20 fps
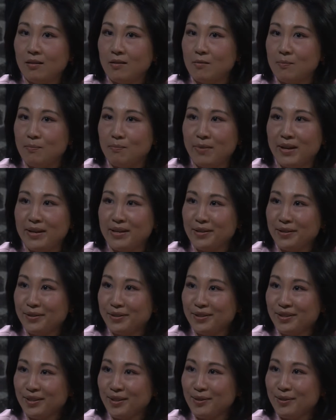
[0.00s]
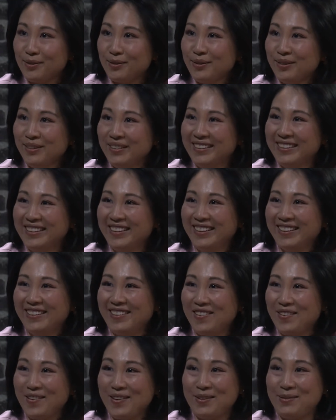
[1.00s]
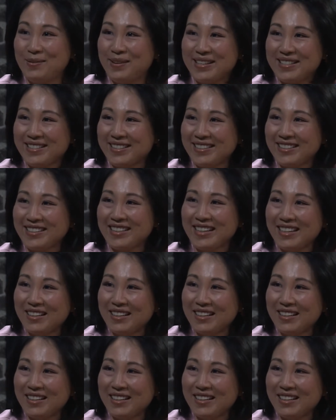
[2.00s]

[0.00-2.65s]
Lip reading: Many years ago or recently?